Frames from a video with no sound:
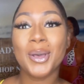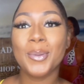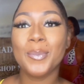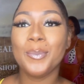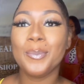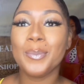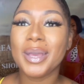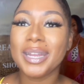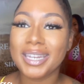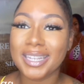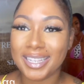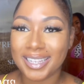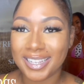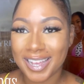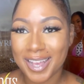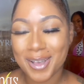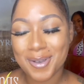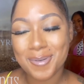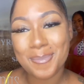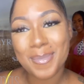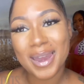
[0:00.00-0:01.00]
Many
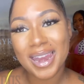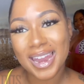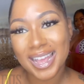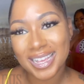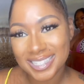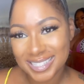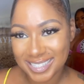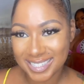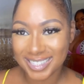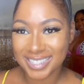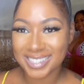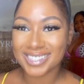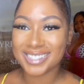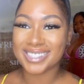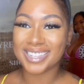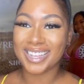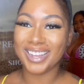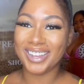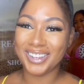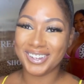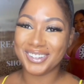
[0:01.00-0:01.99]
blessings.
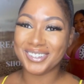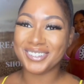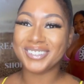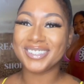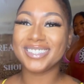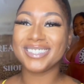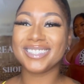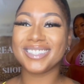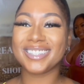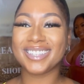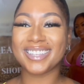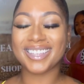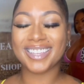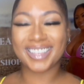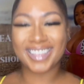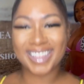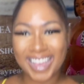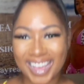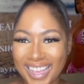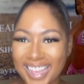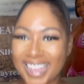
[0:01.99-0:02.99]

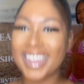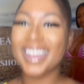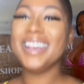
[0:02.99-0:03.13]
Okay.